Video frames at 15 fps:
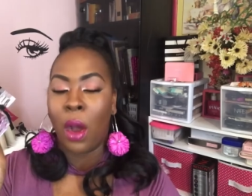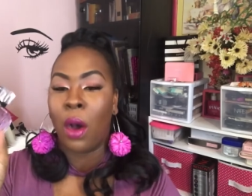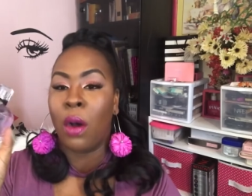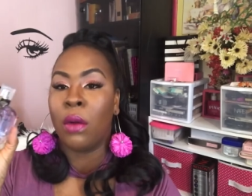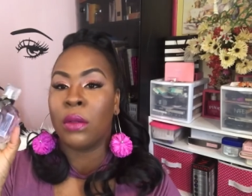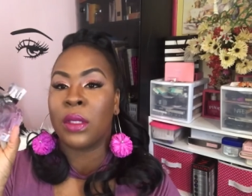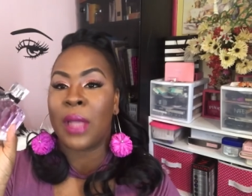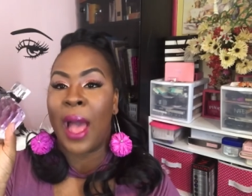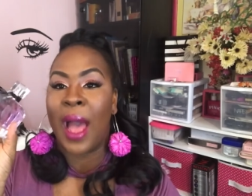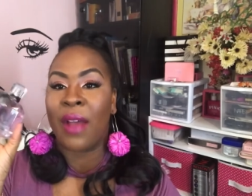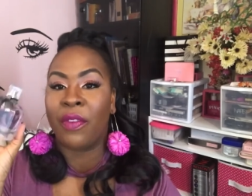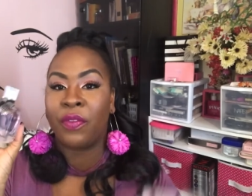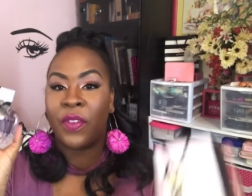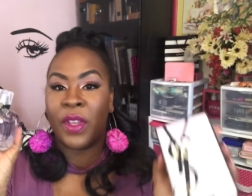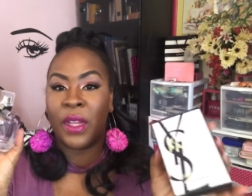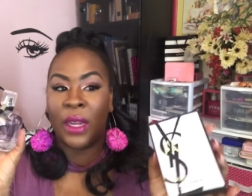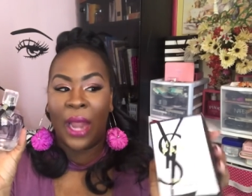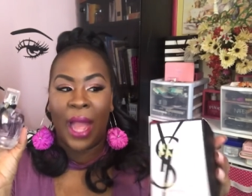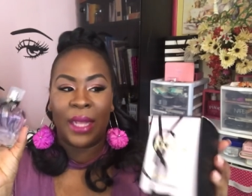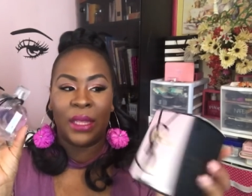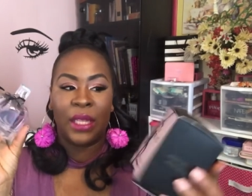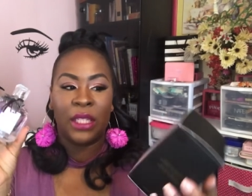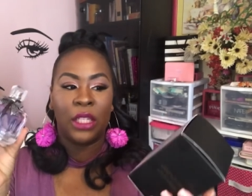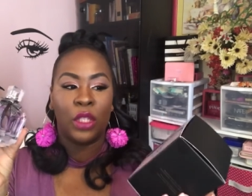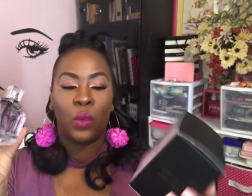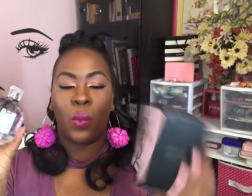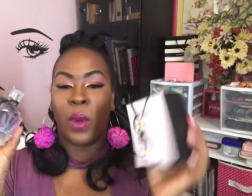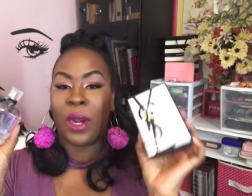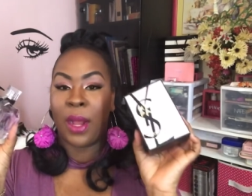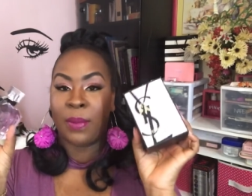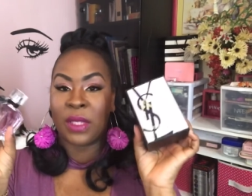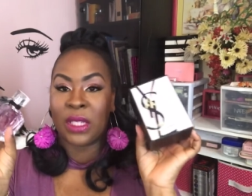in Ulta, I feel like this is what I'm